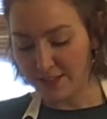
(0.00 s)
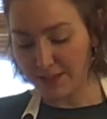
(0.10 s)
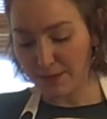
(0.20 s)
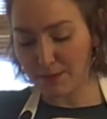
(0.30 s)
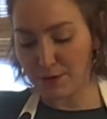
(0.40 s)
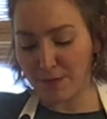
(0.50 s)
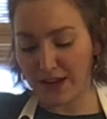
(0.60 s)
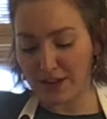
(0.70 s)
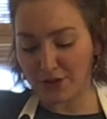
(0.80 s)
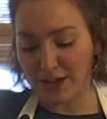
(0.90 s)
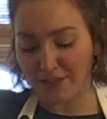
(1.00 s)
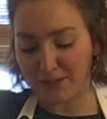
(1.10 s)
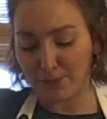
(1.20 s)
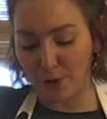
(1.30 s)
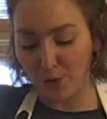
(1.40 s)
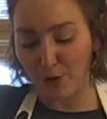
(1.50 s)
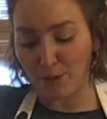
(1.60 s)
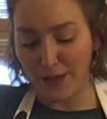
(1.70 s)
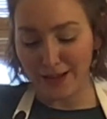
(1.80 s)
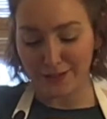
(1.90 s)
sometimes you may actually have to pull
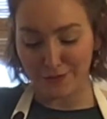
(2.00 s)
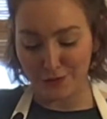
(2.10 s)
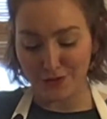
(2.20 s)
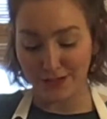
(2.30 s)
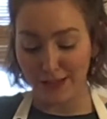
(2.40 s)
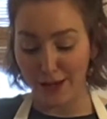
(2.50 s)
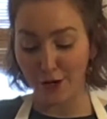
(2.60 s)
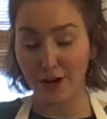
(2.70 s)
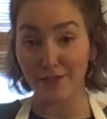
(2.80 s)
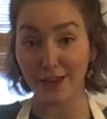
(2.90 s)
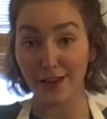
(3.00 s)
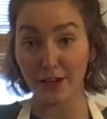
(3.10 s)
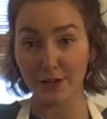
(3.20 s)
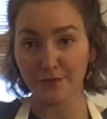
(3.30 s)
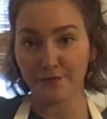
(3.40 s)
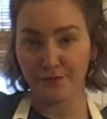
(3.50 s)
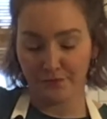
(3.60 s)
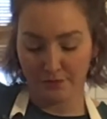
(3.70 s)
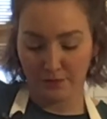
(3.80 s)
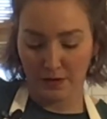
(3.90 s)
back the first layer of the onion
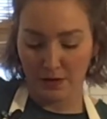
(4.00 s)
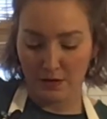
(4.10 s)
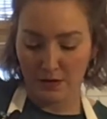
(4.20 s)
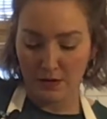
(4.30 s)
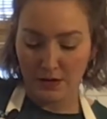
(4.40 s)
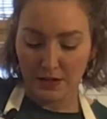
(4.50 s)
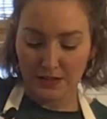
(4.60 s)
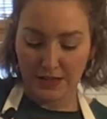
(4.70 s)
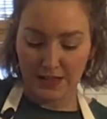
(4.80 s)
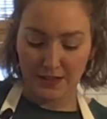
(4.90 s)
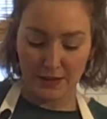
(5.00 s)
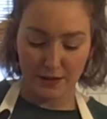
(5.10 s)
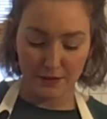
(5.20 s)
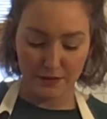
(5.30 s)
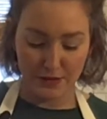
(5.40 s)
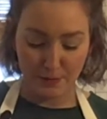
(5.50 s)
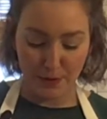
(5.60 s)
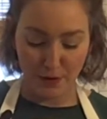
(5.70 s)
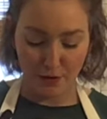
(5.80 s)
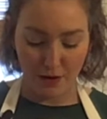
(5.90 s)
to get the
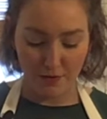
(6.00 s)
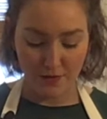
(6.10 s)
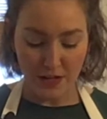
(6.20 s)
peel off.